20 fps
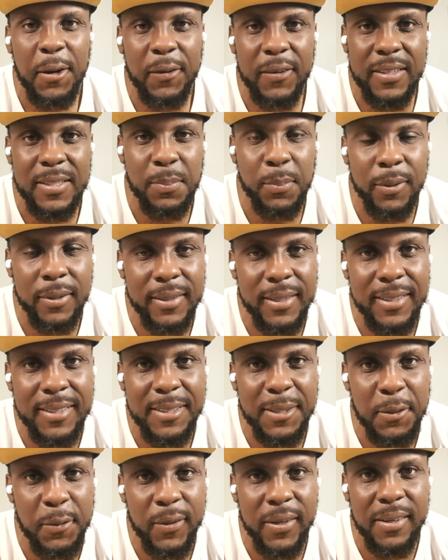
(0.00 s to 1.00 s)
responded
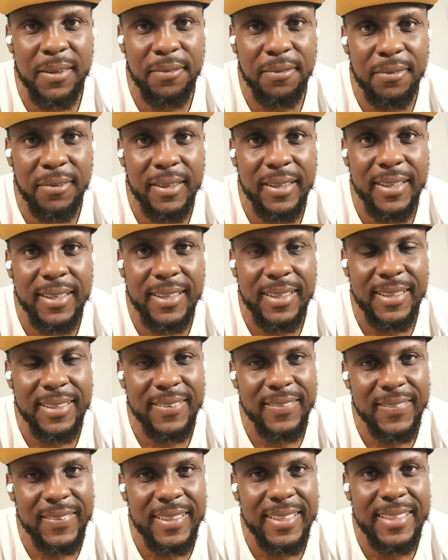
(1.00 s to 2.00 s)
in a really
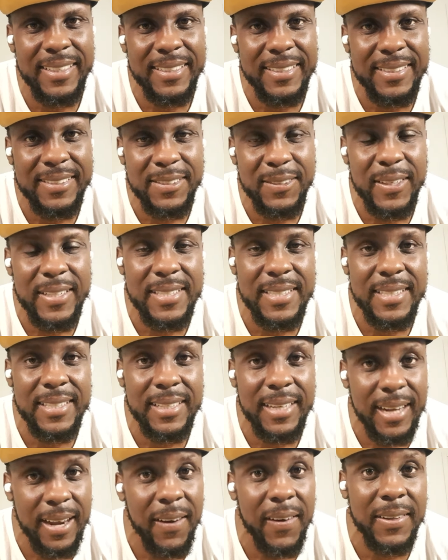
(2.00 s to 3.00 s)
funny, really
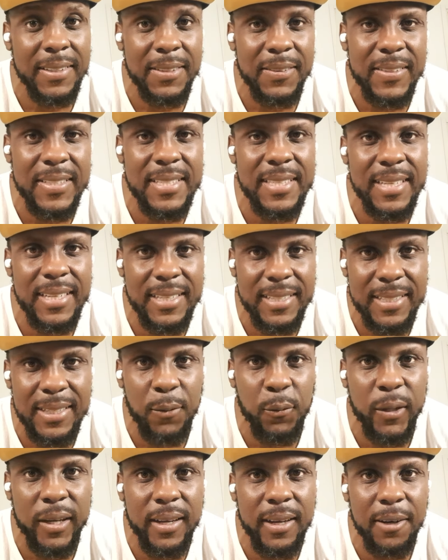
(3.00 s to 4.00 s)
interesting characteristic in
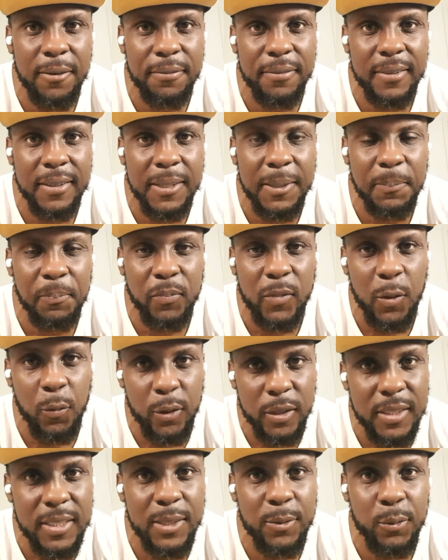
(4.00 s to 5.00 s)
the way of um,
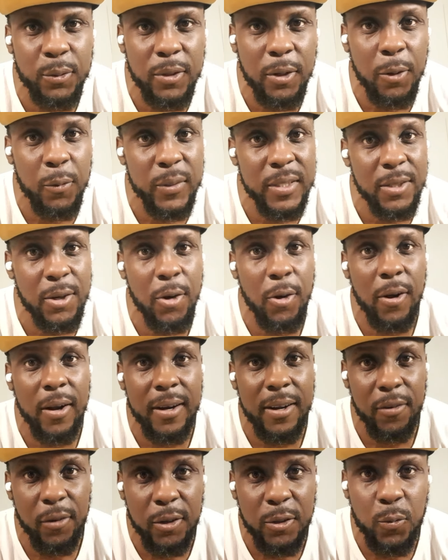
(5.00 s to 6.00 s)
what she would always
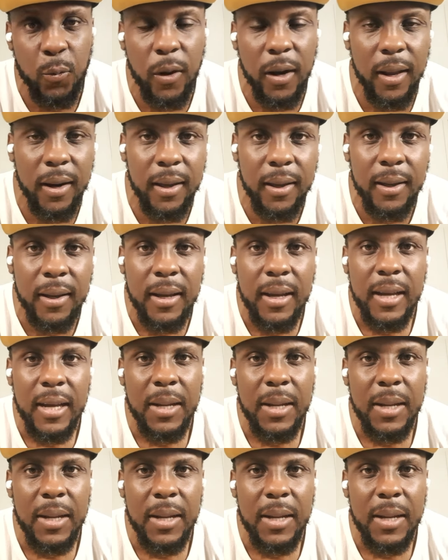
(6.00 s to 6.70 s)
call a Rottweiler.